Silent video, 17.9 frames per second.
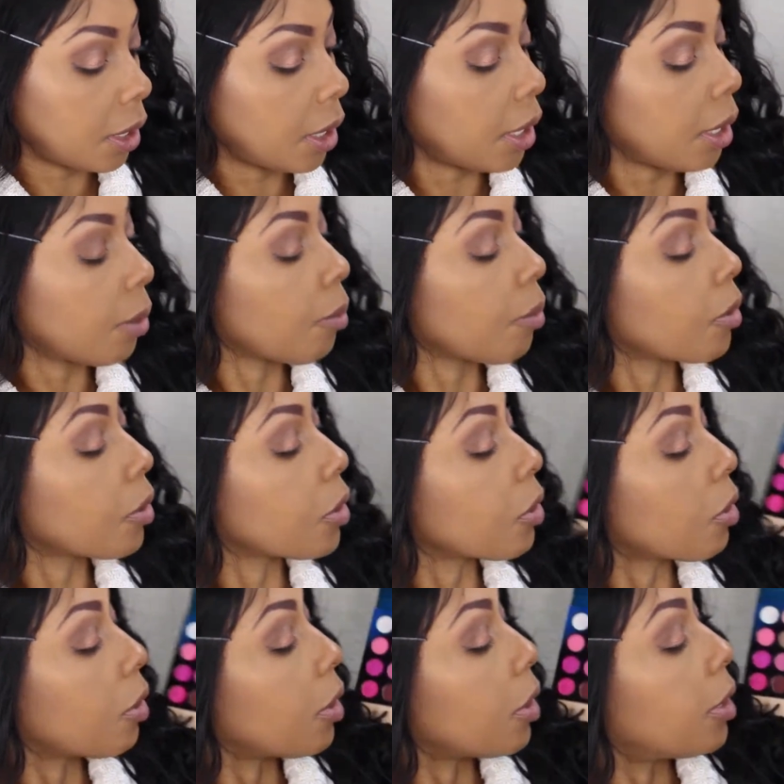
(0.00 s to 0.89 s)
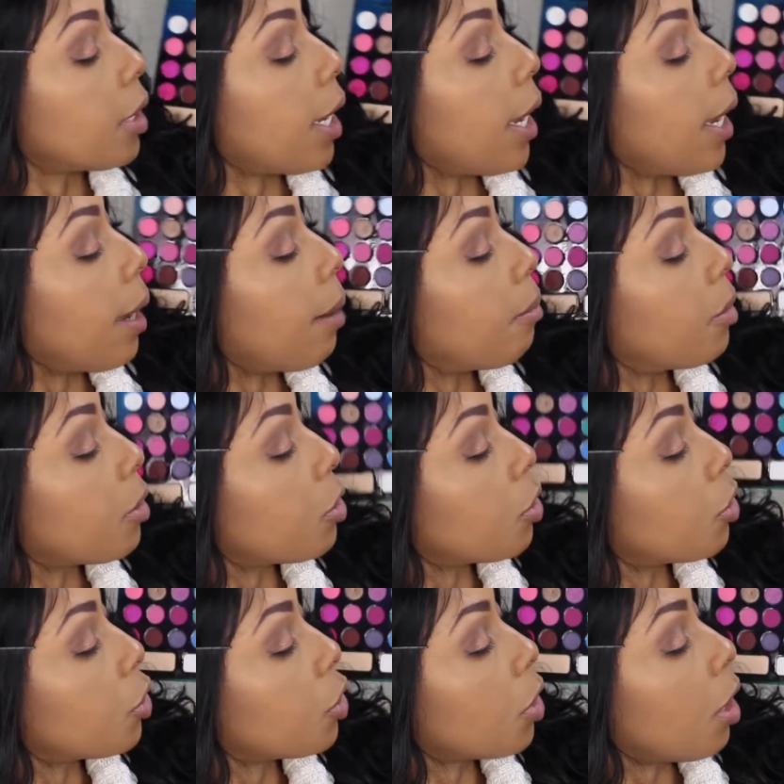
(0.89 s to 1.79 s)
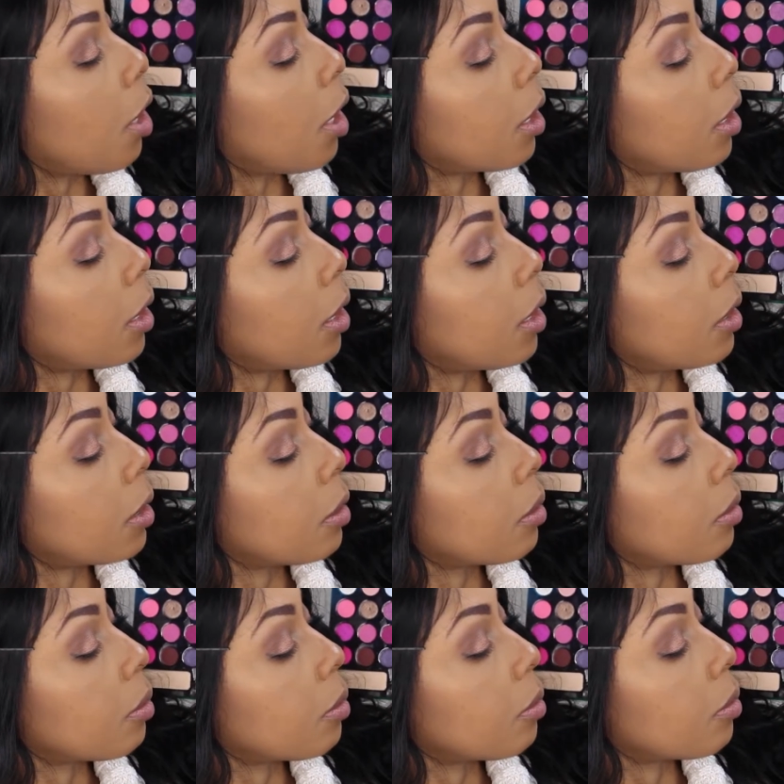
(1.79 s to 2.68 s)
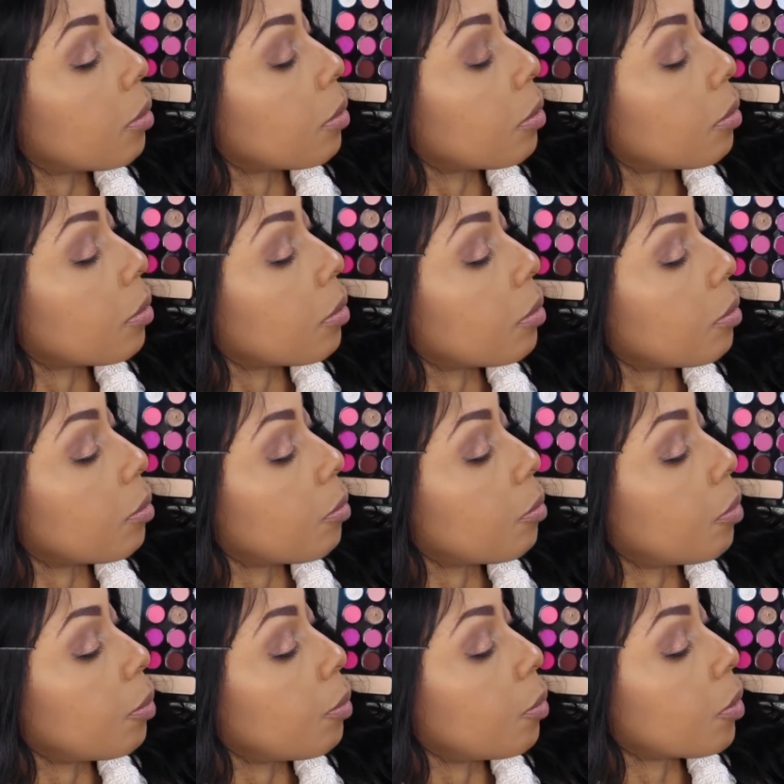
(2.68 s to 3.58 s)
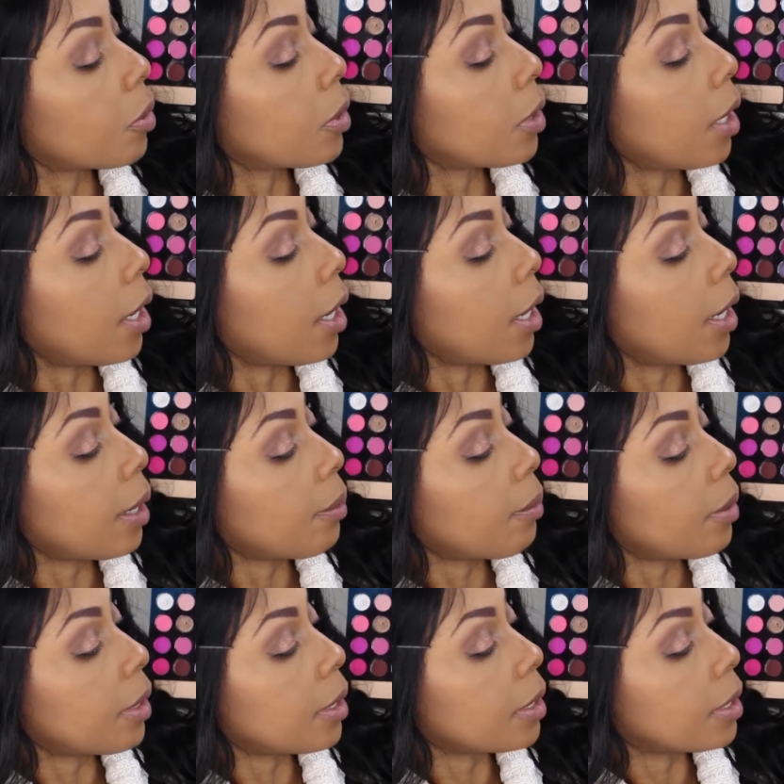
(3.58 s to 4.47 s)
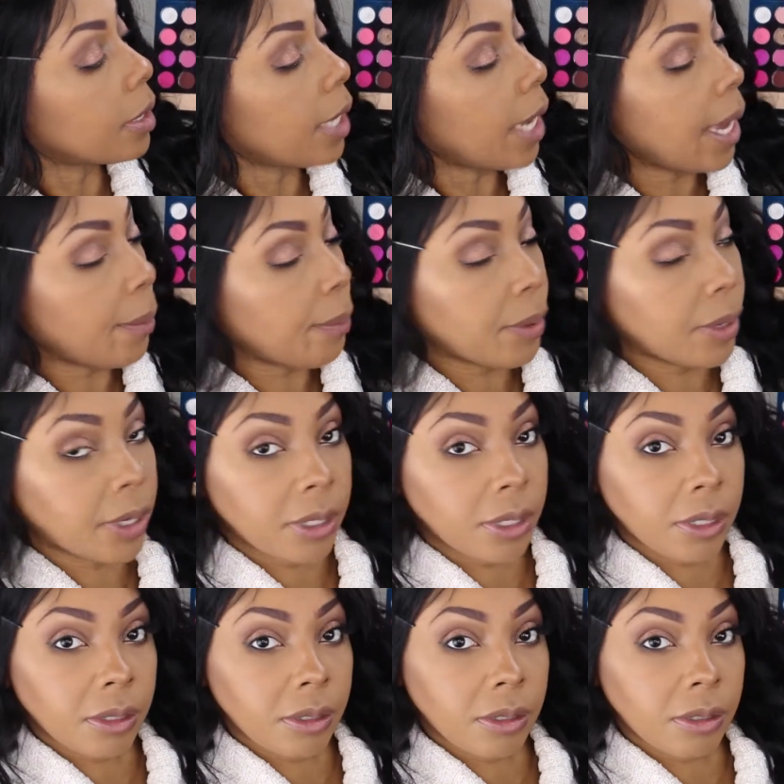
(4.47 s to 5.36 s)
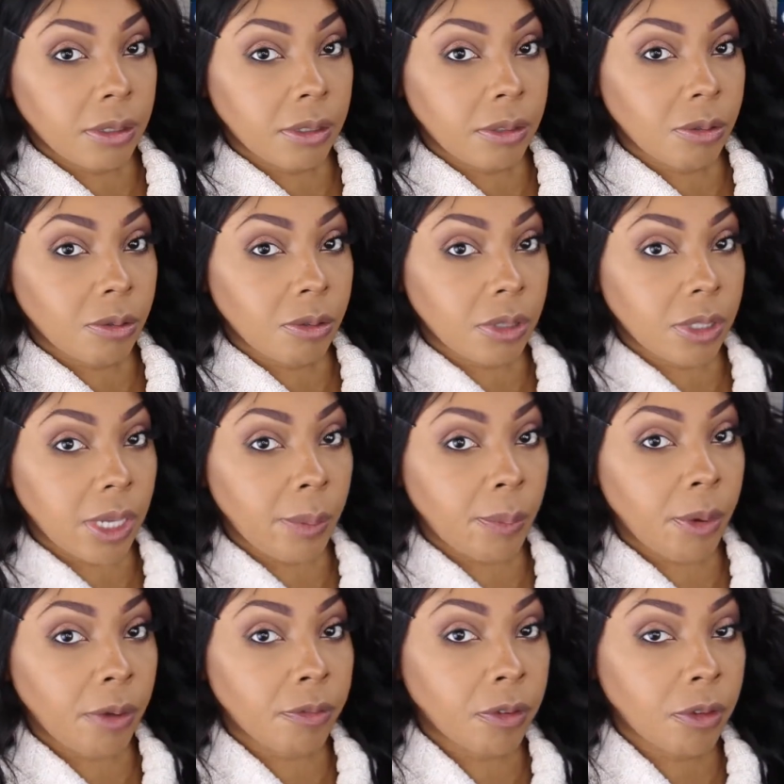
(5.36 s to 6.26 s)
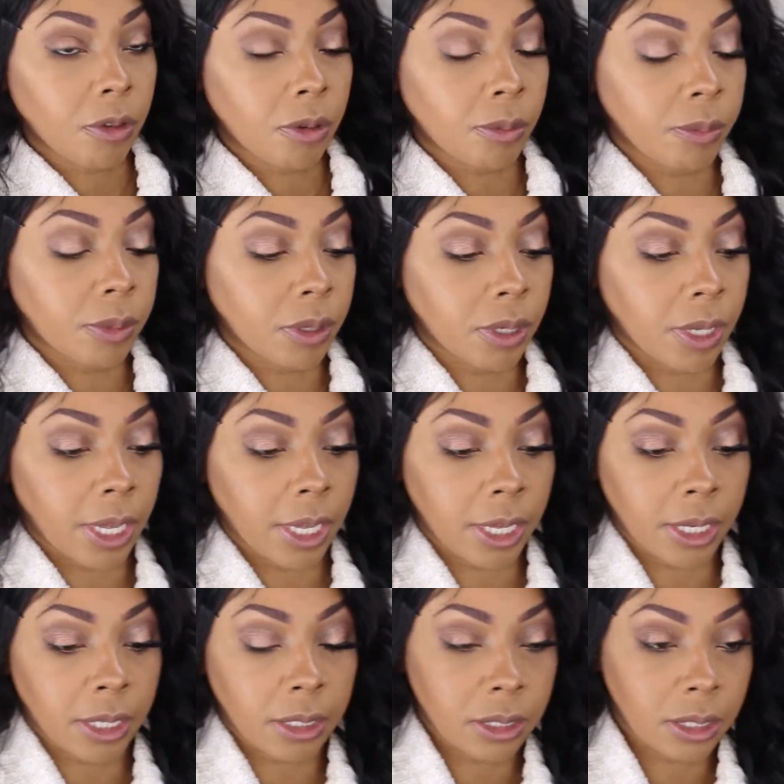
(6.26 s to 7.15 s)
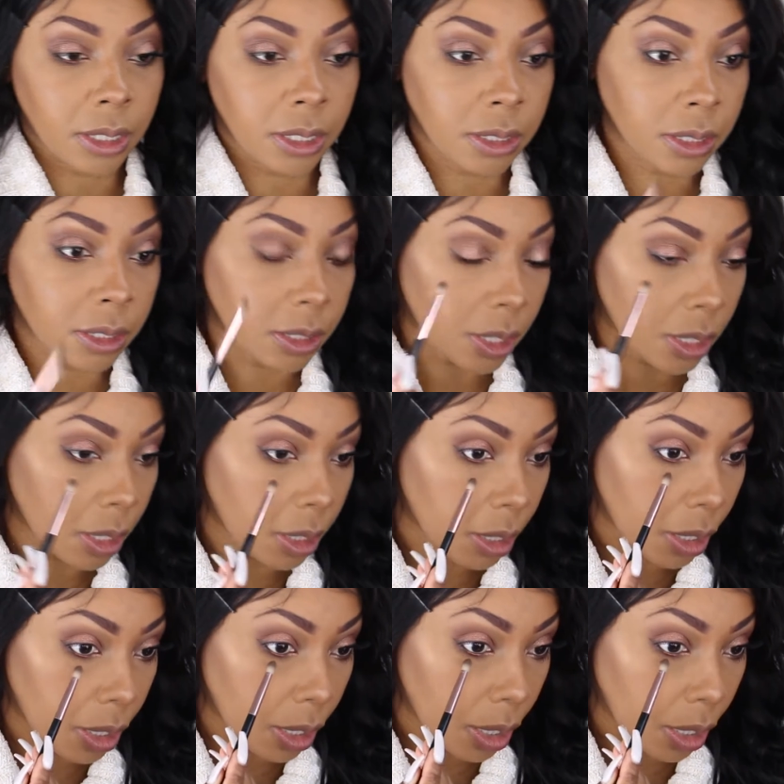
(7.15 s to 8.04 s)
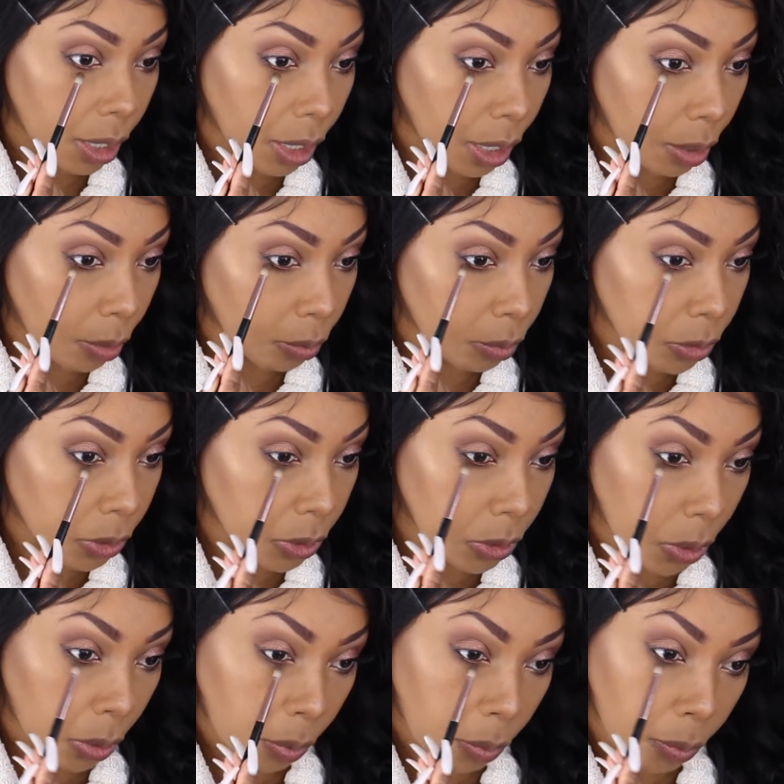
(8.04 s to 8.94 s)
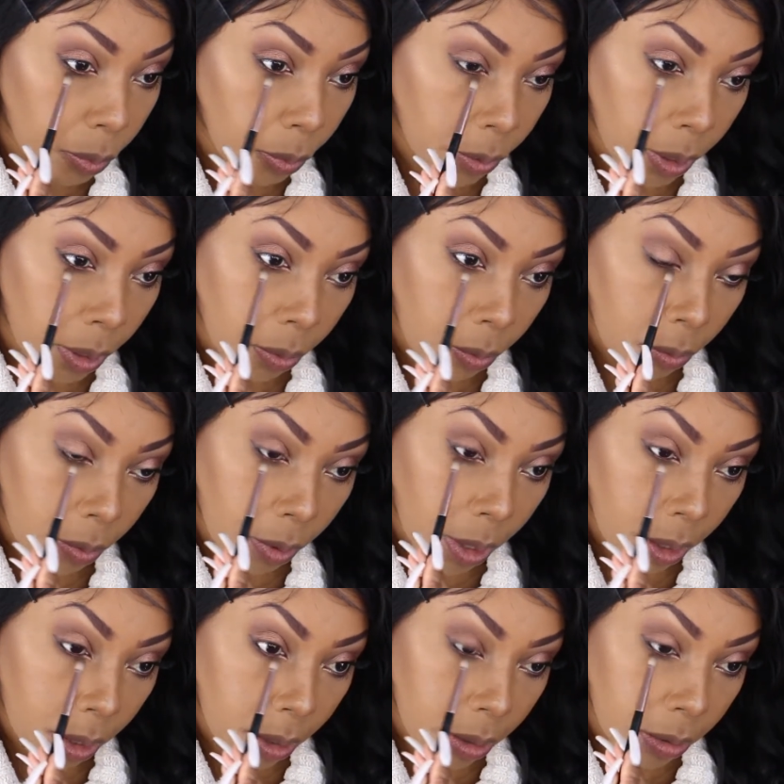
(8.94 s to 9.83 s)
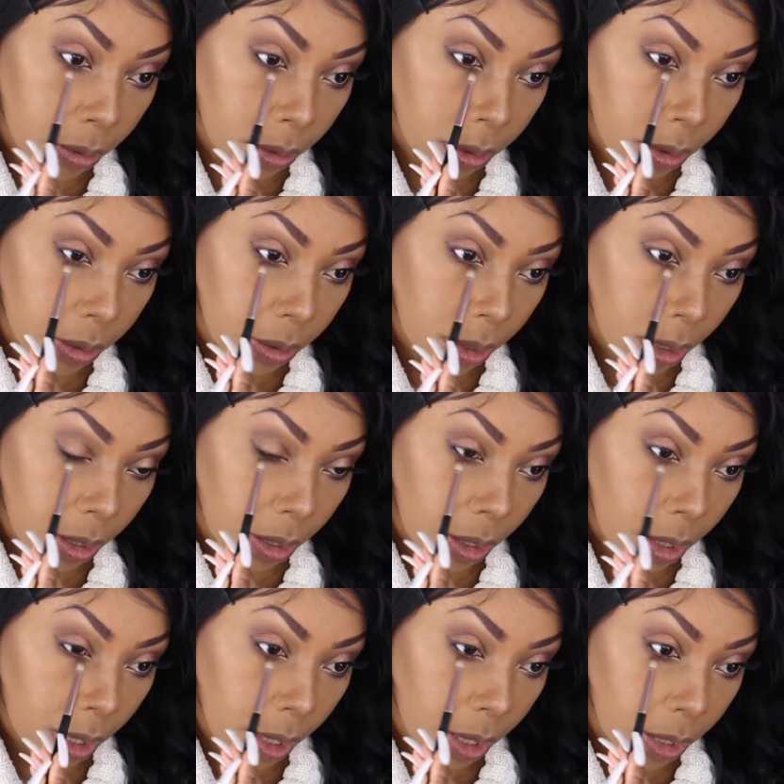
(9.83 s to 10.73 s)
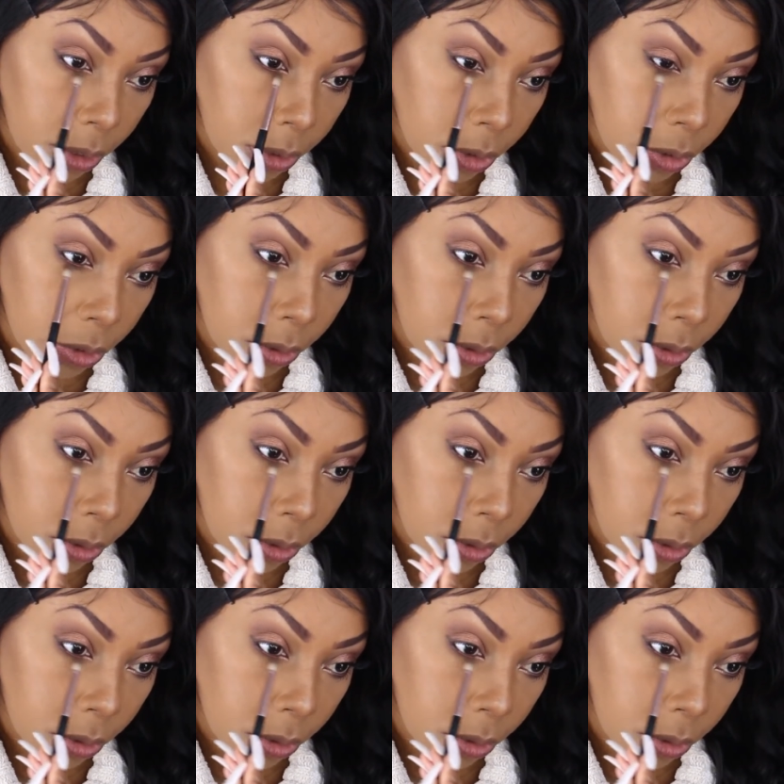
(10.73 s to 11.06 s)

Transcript: and we're just going to dab this chocolate one more time and tap off a little bit of the excess, and we're just going to bring it right underneath that lash